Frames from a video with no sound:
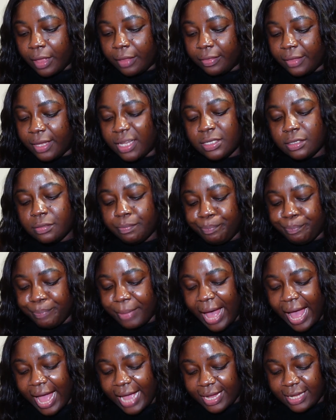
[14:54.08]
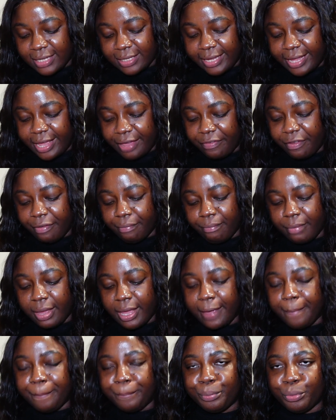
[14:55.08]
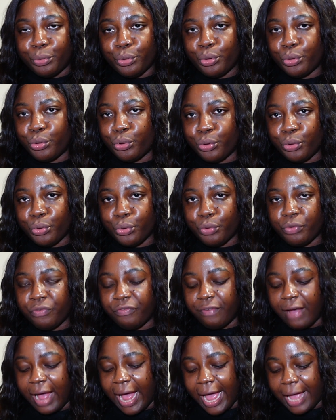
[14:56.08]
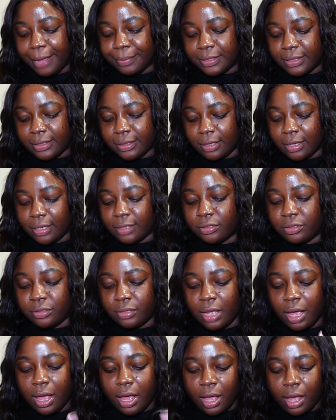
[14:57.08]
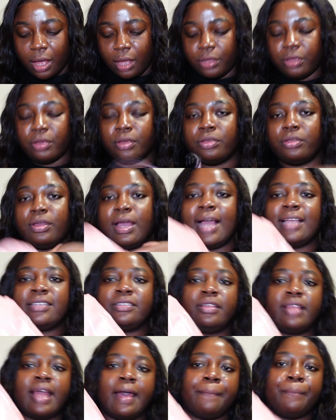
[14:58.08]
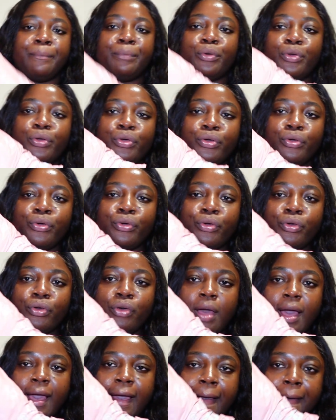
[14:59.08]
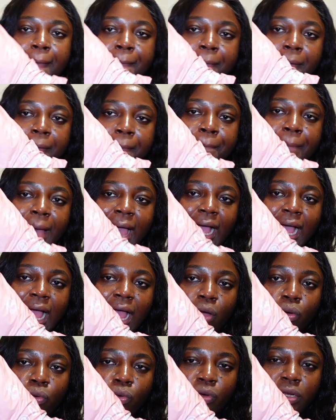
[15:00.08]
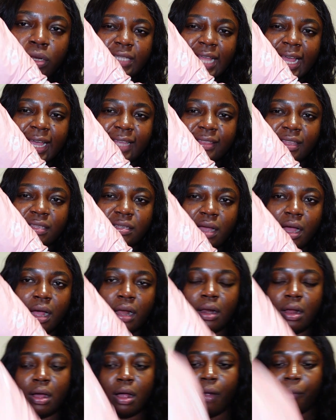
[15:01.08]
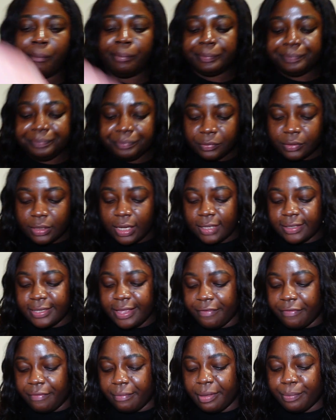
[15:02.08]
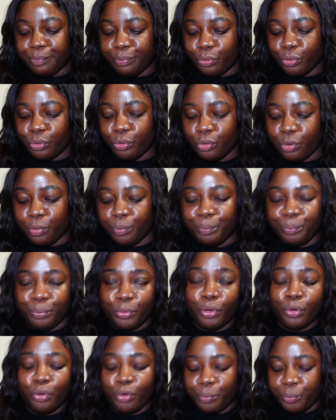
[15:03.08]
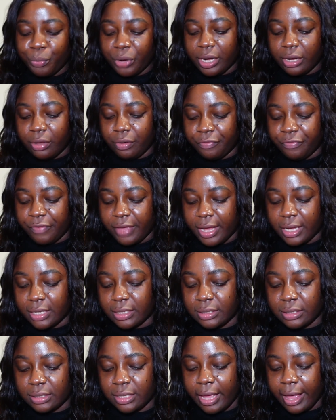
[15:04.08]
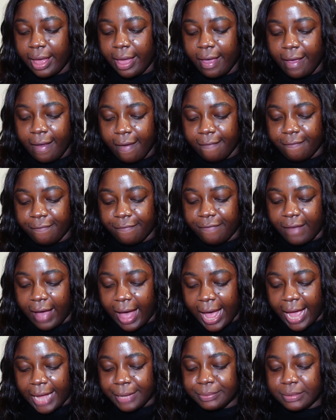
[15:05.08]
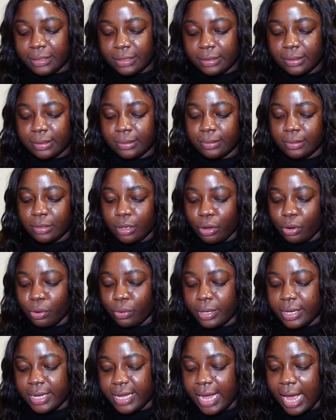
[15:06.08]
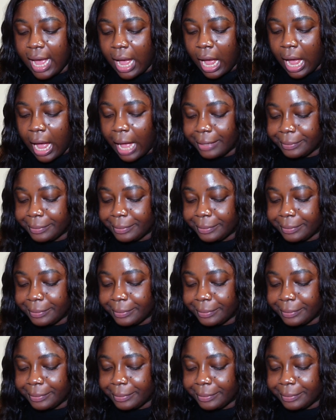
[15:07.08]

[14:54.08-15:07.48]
This bag is giving me Boohoo vibes. So you guys know that Boohoo bag at all like this color. It's giving me boohoo Pretty Little Things vibes. So yeah.